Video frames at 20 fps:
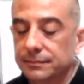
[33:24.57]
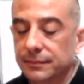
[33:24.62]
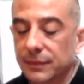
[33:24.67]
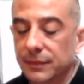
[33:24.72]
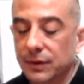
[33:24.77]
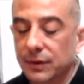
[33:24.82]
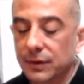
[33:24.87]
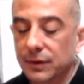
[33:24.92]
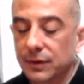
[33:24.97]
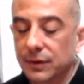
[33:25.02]

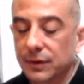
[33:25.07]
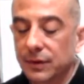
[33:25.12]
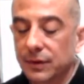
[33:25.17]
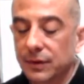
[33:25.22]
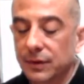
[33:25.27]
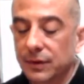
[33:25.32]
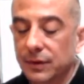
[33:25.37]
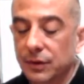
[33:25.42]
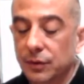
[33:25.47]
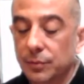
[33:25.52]

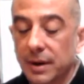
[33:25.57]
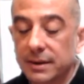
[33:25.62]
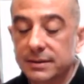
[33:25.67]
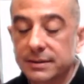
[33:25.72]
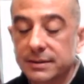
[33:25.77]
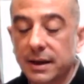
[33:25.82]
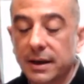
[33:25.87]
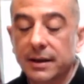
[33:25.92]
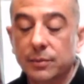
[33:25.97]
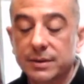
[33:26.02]
You may
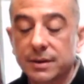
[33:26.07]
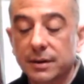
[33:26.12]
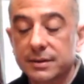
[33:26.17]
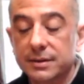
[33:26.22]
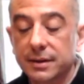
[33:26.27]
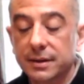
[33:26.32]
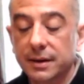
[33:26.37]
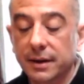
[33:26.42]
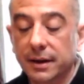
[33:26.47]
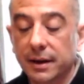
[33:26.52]
say that we
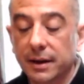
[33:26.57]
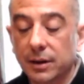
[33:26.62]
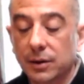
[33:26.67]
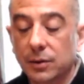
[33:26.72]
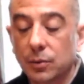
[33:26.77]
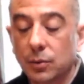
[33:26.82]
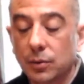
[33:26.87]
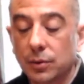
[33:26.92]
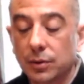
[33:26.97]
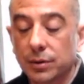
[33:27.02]
started
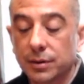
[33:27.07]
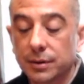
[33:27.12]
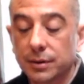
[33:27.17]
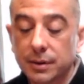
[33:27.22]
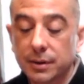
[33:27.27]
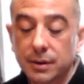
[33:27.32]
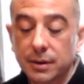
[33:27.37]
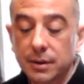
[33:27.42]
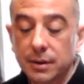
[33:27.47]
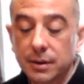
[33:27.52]
sitting
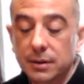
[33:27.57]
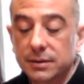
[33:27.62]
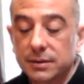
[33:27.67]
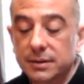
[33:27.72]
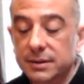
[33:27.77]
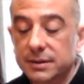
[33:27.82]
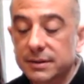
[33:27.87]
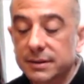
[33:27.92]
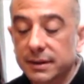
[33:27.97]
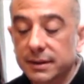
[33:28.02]
at
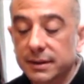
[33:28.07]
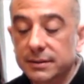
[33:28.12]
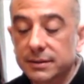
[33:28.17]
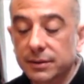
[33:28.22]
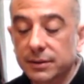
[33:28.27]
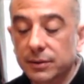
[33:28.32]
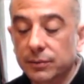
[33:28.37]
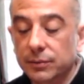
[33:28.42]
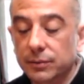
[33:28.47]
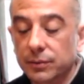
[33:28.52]

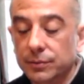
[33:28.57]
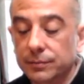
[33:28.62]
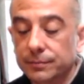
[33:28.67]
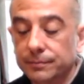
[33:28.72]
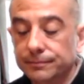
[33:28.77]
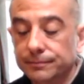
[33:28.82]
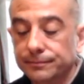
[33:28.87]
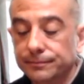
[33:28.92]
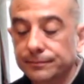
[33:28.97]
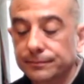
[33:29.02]
5:45 in the
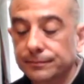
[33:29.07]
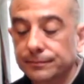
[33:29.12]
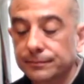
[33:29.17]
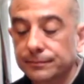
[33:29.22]
room.